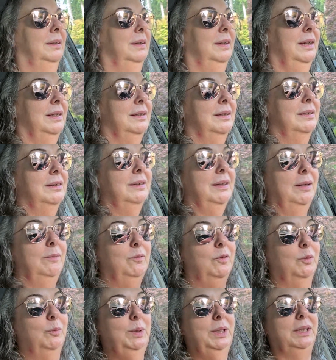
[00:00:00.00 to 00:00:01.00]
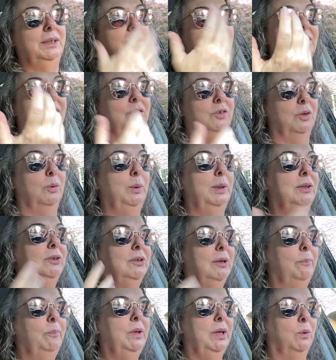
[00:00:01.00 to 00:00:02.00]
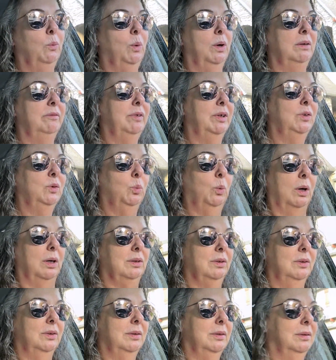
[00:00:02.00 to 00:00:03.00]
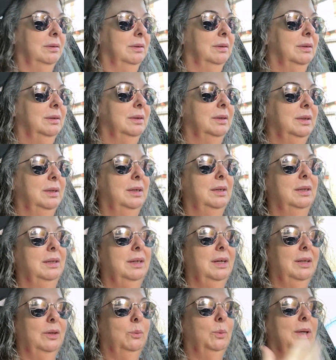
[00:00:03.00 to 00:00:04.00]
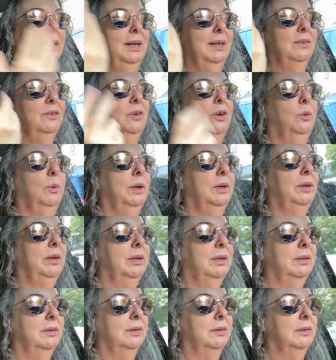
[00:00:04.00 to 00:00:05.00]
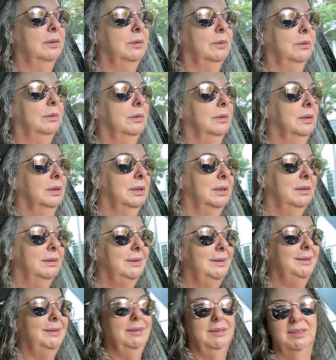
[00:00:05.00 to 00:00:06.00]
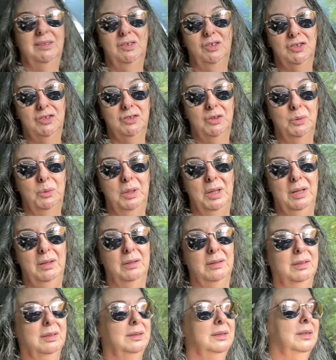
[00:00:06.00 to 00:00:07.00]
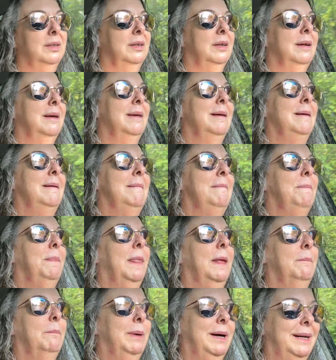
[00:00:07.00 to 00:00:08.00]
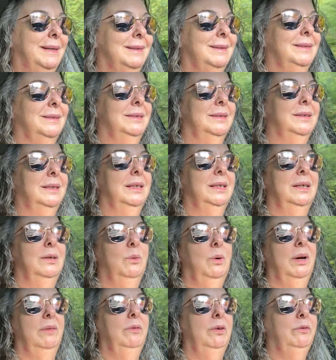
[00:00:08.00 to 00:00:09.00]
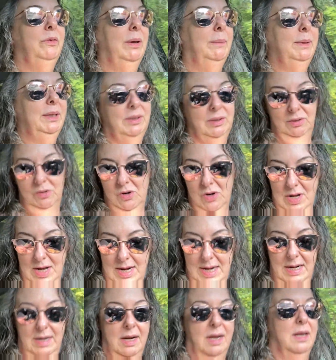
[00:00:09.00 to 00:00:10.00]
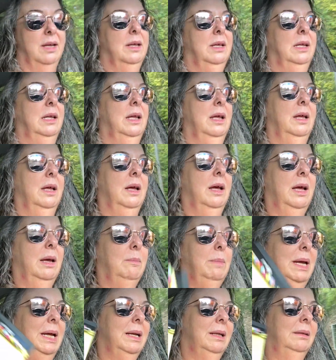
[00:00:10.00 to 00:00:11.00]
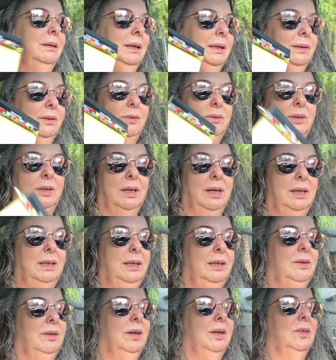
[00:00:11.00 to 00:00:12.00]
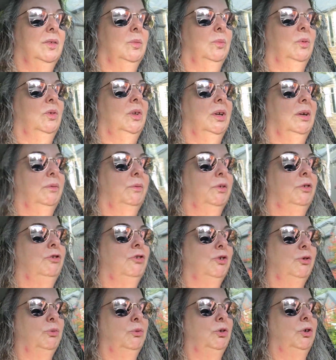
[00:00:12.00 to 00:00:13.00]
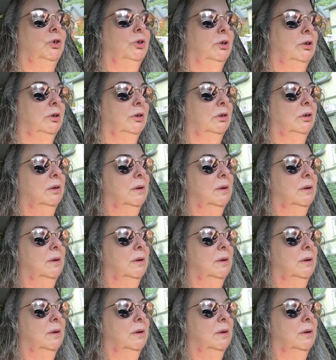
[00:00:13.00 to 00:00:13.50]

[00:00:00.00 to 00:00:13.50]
And same for me. There's always something one of us wants. The other one has no idea. So it's easier to just go together. But we're having family dinner night. I made a list. I need to get some stuff for Junior